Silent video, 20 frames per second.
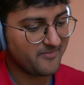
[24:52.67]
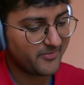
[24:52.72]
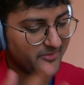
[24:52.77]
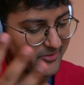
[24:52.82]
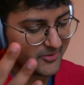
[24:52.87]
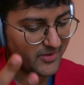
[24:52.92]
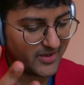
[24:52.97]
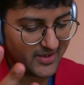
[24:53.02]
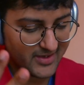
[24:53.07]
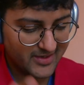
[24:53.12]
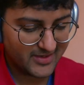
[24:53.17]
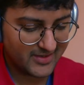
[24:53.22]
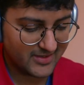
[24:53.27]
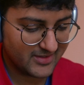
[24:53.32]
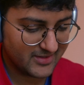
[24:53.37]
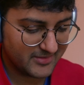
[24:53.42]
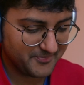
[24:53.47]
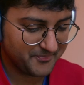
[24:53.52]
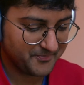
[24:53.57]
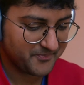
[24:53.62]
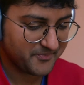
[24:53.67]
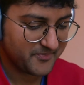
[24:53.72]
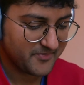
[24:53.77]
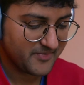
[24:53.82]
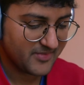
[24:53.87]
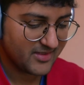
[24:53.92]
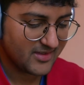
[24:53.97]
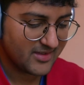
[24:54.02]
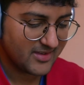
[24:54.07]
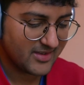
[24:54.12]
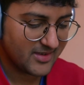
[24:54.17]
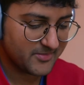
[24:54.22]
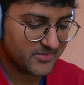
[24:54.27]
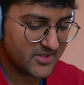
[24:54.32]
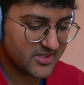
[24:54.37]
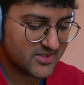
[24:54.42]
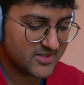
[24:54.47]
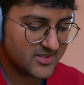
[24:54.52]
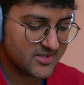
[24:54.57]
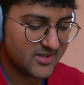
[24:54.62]
So I, um, I'm
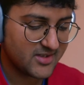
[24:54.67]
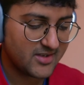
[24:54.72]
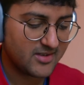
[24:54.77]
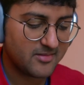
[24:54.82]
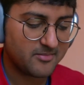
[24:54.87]
just,